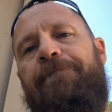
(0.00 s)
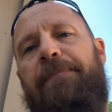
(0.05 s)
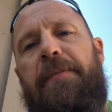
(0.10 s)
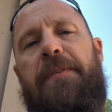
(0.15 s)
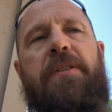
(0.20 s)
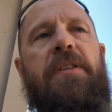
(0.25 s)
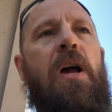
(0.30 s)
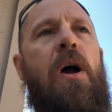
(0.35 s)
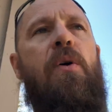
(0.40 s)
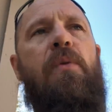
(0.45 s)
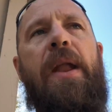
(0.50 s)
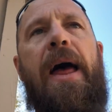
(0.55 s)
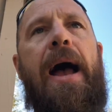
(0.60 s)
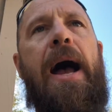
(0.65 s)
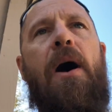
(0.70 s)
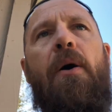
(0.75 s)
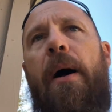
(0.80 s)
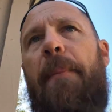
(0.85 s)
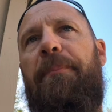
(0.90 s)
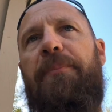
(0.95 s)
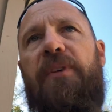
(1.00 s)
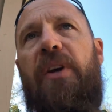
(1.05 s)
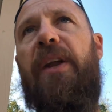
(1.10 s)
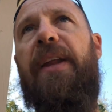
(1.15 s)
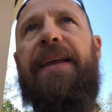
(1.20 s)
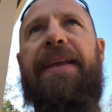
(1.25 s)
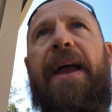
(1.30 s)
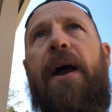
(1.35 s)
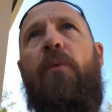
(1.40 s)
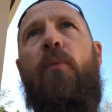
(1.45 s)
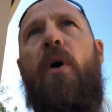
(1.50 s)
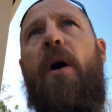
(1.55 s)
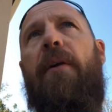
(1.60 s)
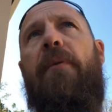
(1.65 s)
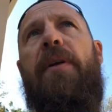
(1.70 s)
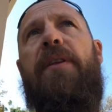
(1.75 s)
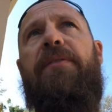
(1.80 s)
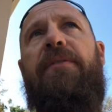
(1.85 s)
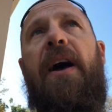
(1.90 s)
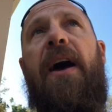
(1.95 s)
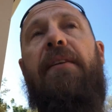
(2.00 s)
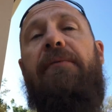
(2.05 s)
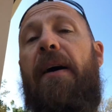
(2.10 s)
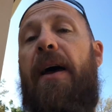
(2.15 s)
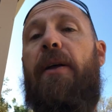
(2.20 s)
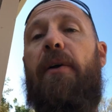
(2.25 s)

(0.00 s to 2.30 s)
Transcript: So now I'm going to get water inside if I